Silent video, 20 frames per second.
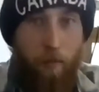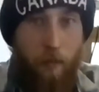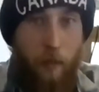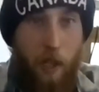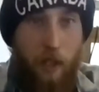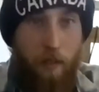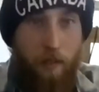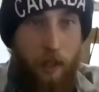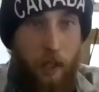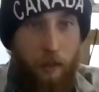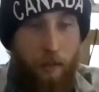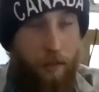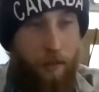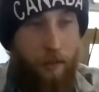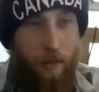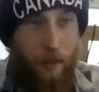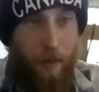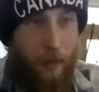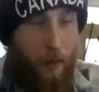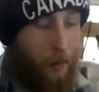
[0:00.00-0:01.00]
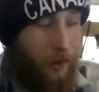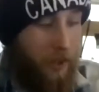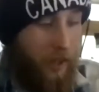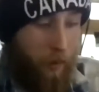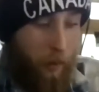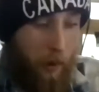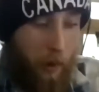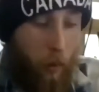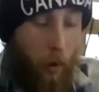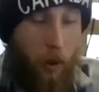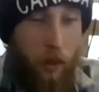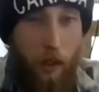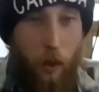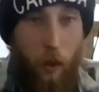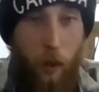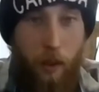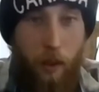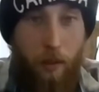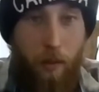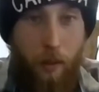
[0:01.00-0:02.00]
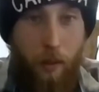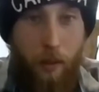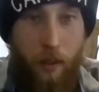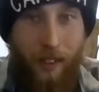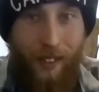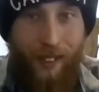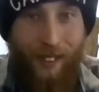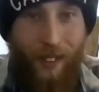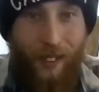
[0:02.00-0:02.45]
even if we weren't going through the